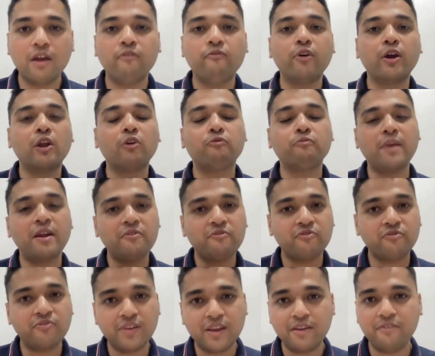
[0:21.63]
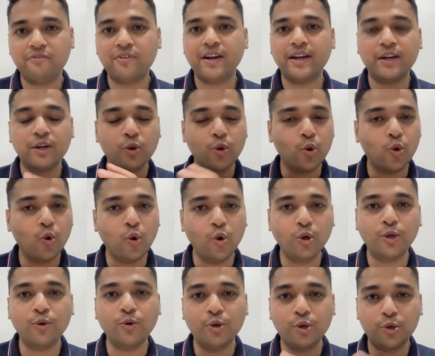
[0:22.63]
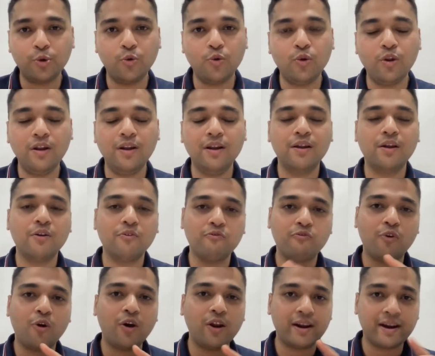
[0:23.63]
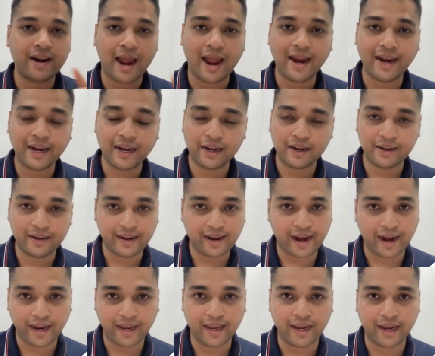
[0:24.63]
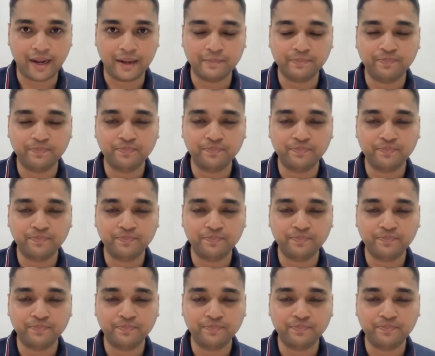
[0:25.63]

one of my favorite go-to tool for rank tracking.